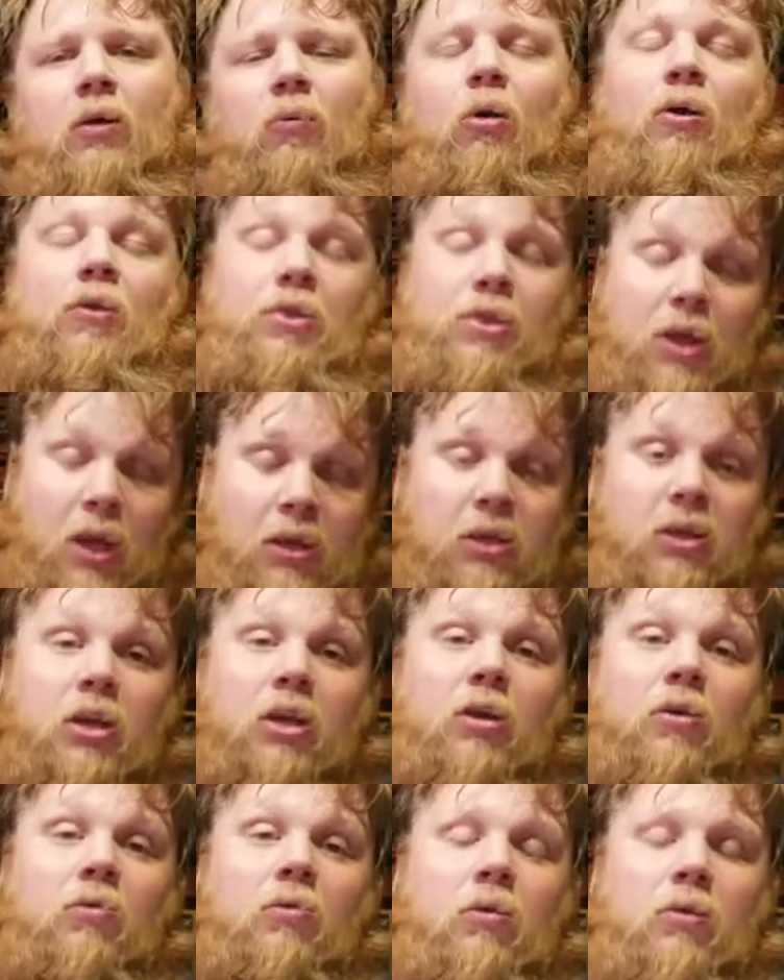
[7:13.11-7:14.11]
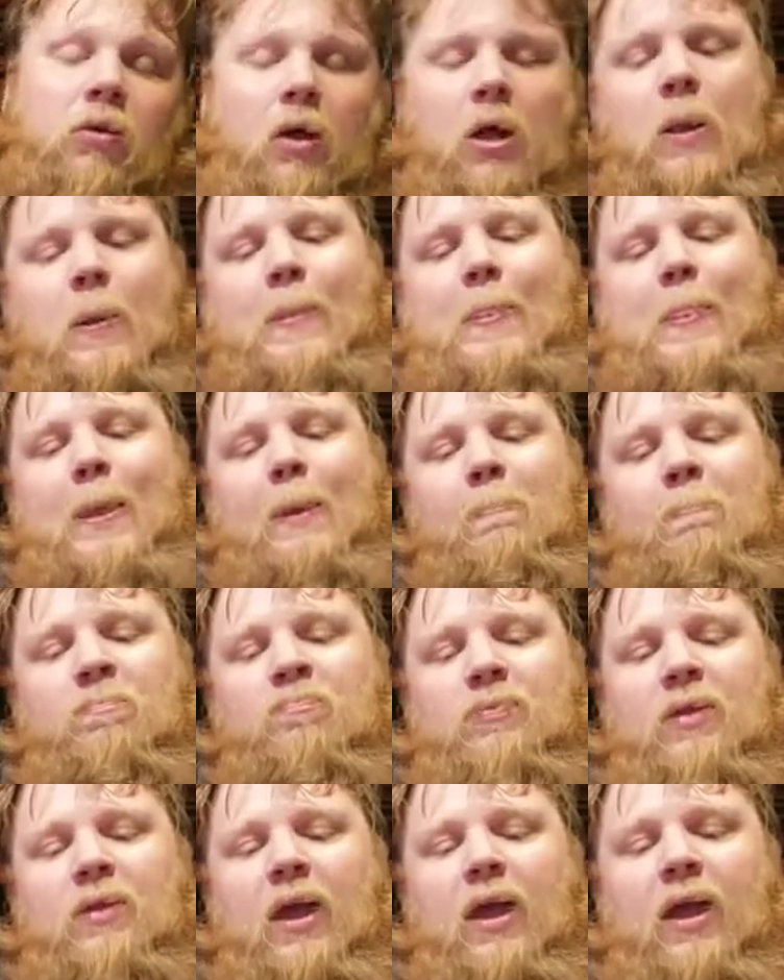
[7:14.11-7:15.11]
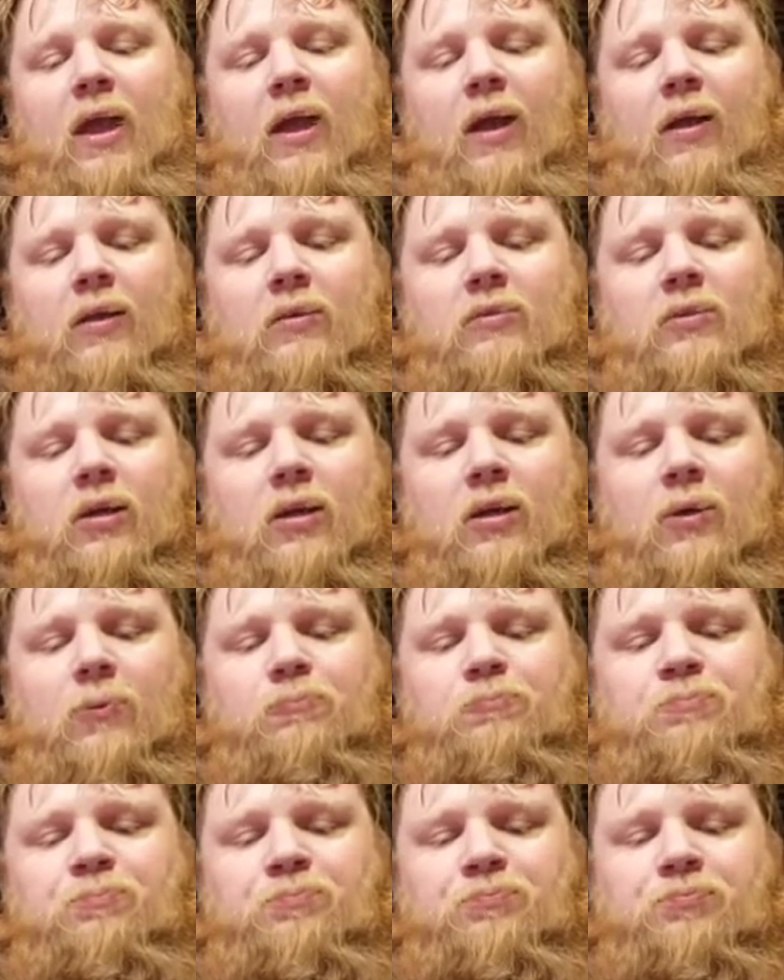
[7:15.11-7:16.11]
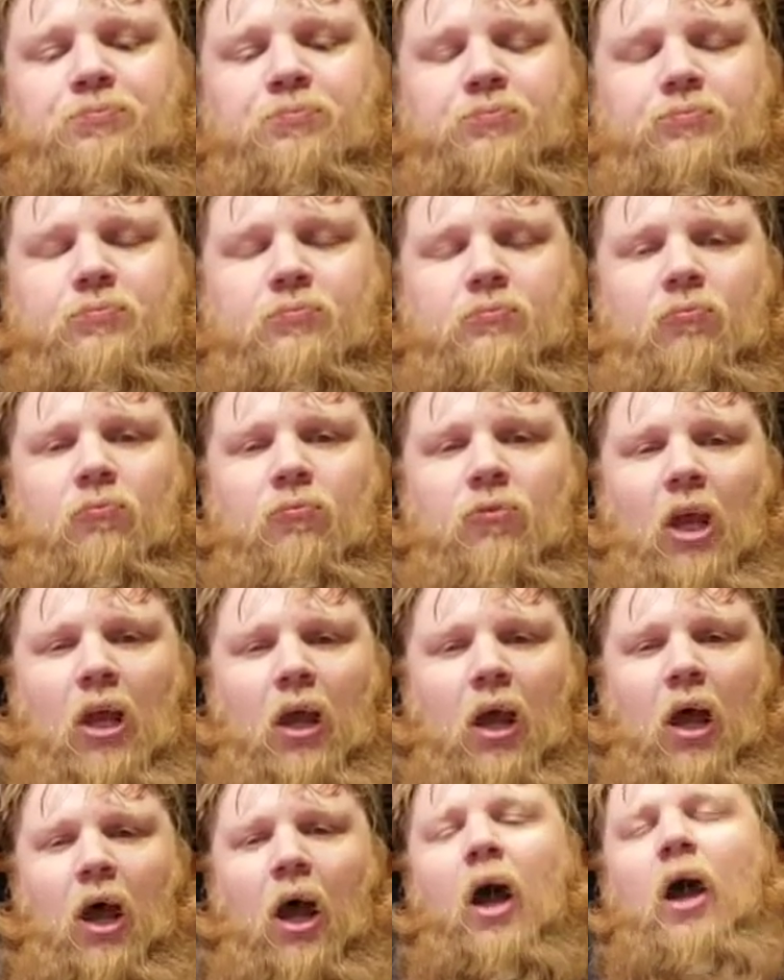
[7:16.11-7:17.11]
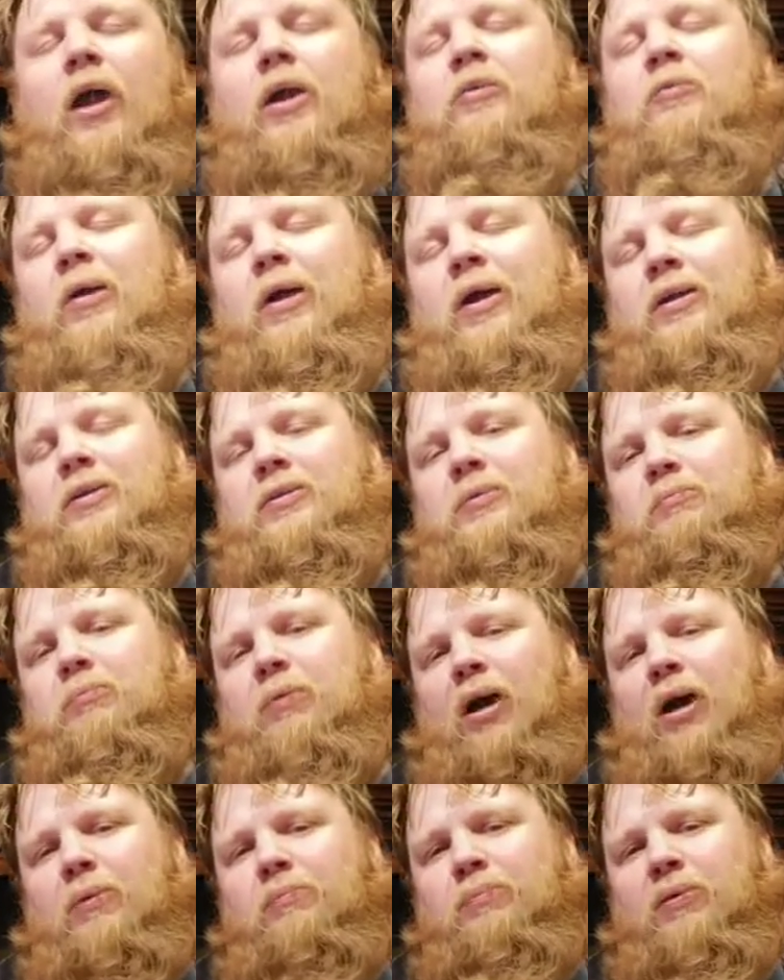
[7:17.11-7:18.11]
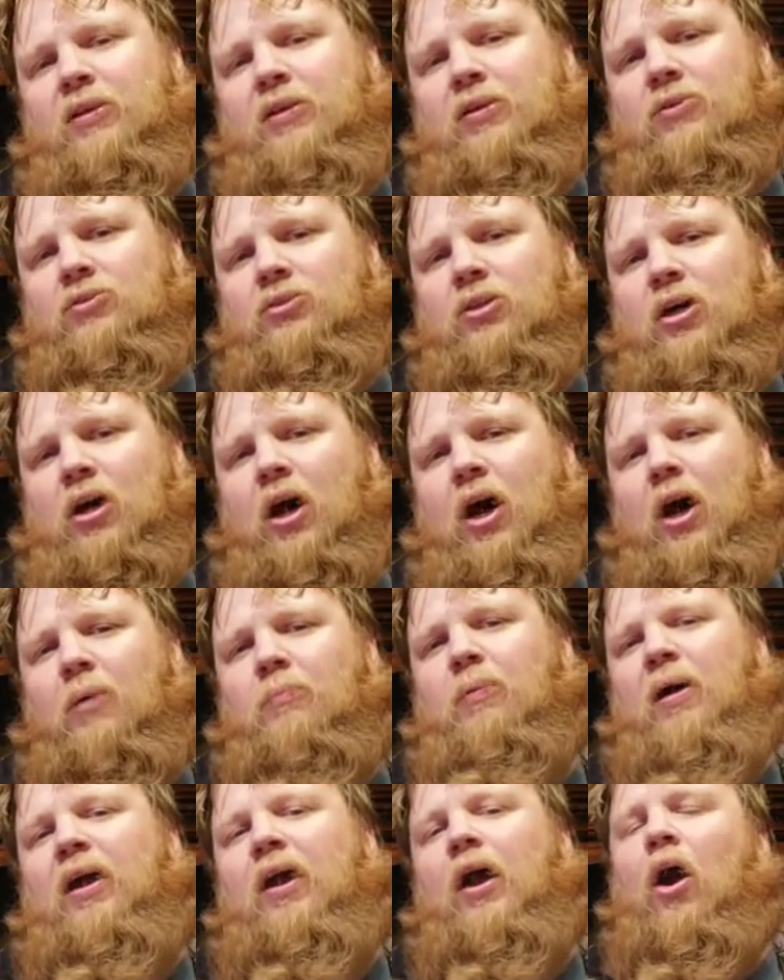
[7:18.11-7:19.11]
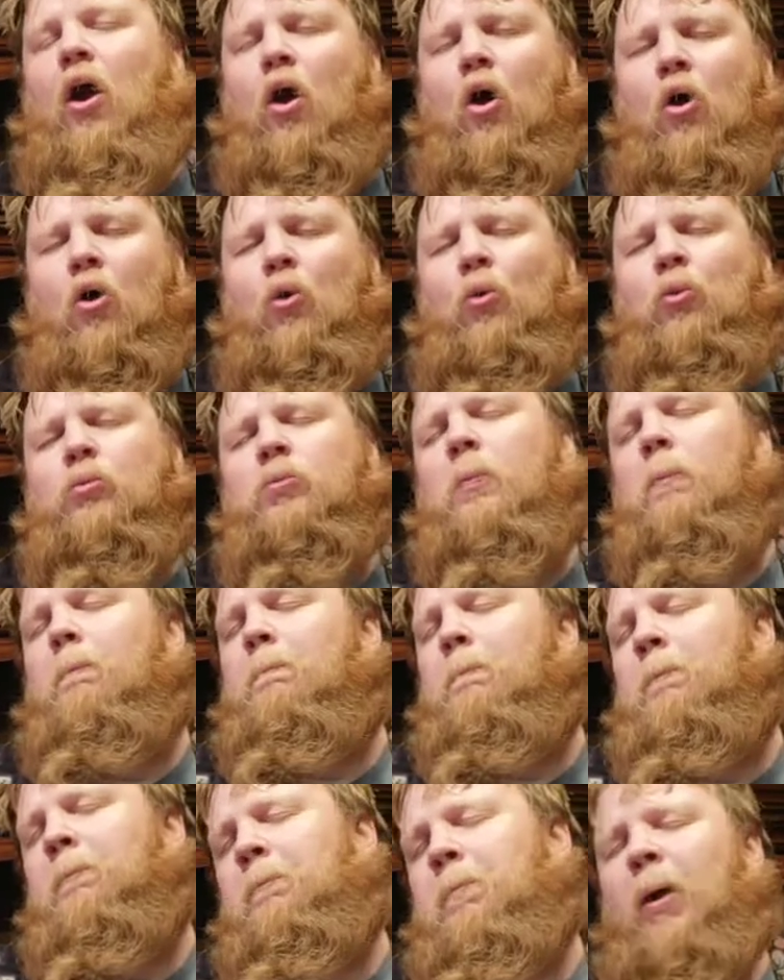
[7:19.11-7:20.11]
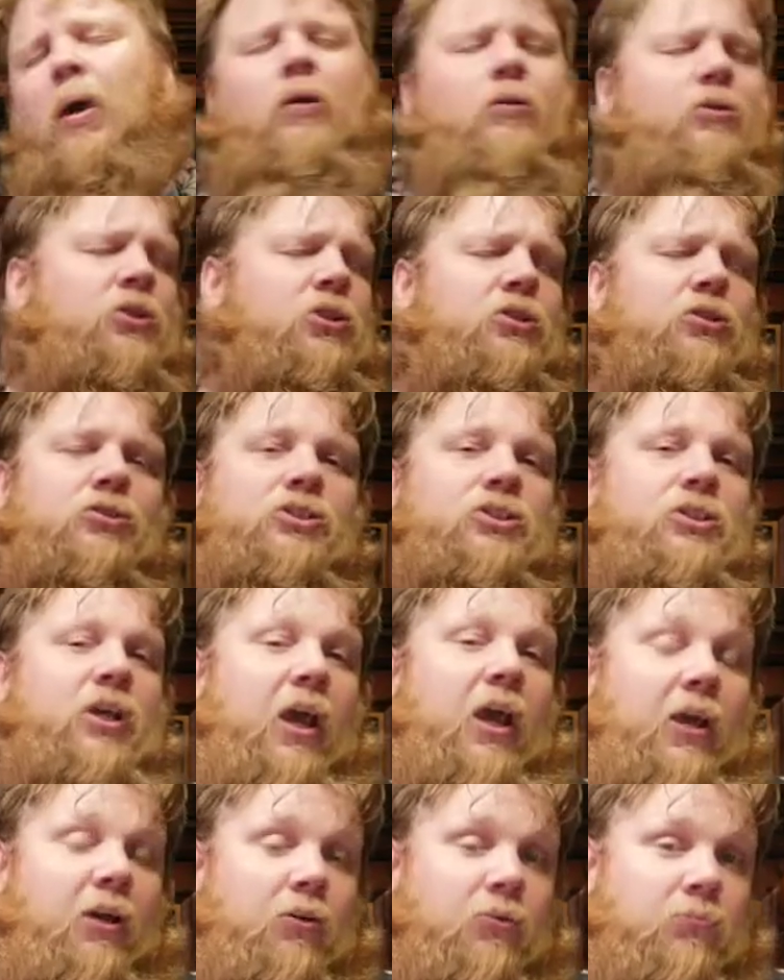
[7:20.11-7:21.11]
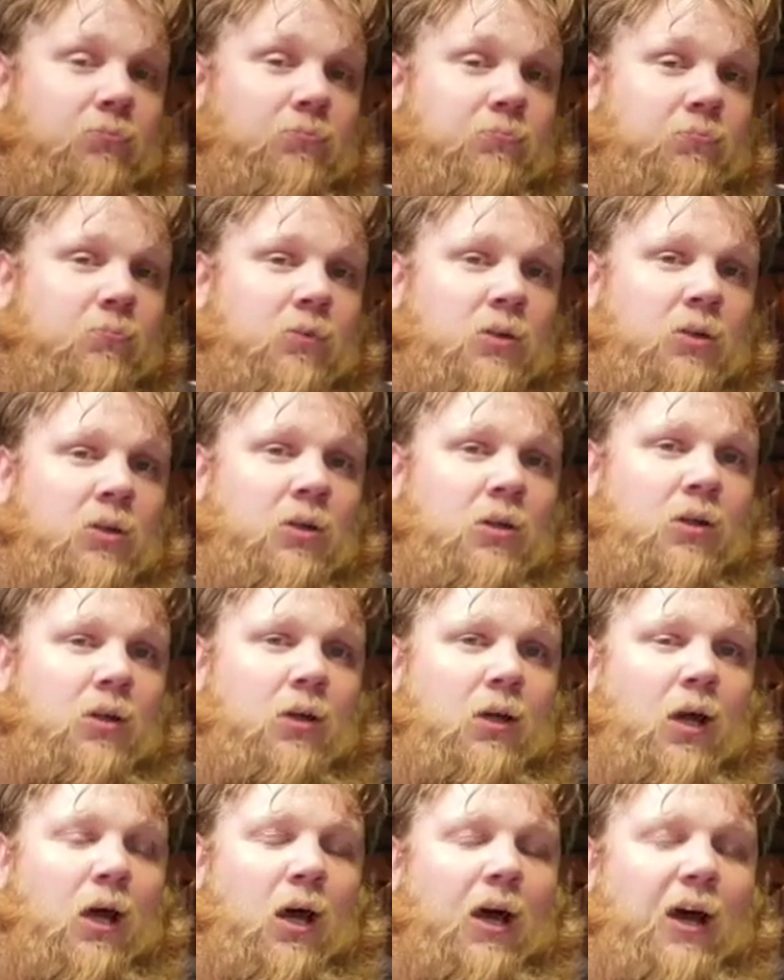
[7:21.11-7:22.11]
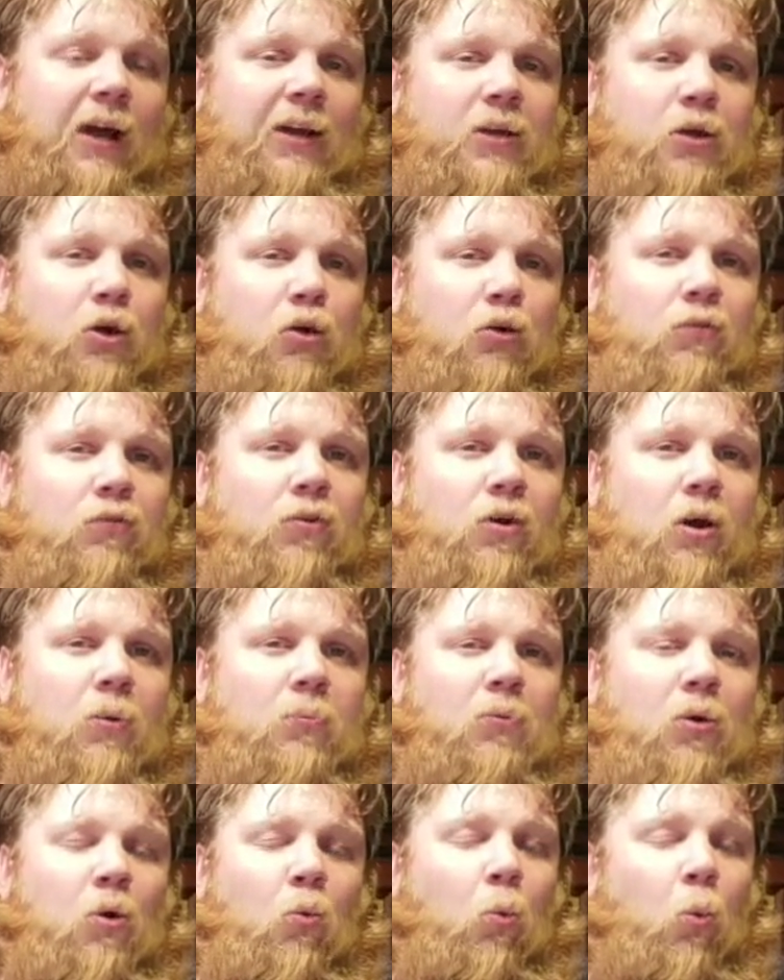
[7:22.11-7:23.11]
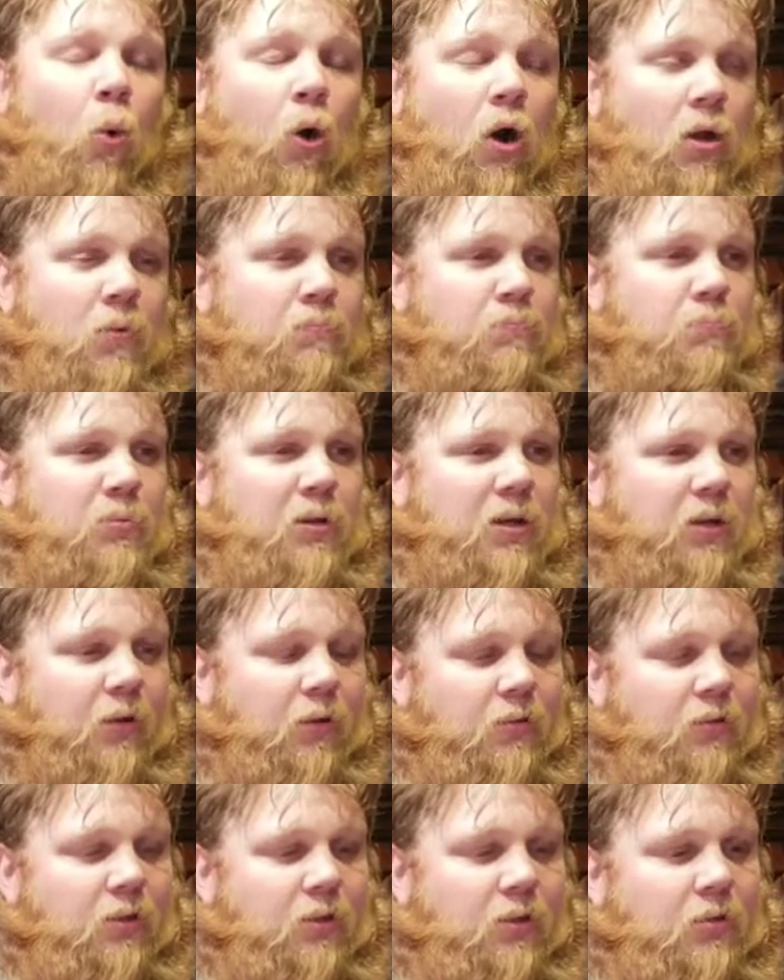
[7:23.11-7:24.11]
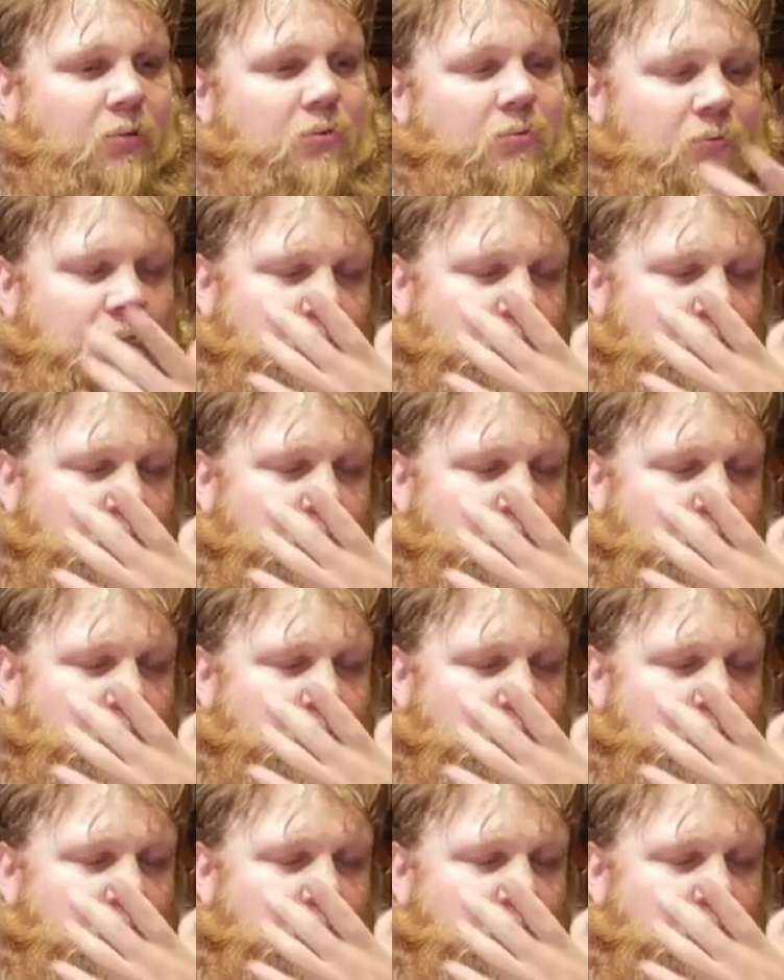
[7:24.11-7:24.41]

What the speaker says: well, thank you. And I rate my beers on my own personal scale. I go from a 1 beard